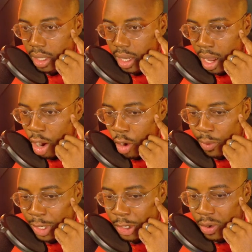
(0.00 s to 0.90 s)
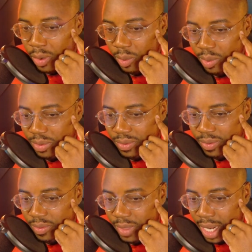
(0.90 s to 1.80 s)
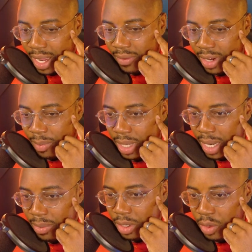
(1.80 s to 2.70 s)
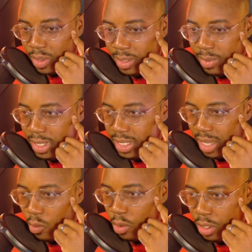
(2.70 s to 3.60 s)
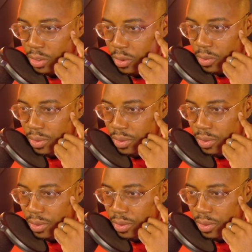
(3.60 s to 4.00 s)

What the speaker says: I already know that I have not been able to do as much as I wanted to.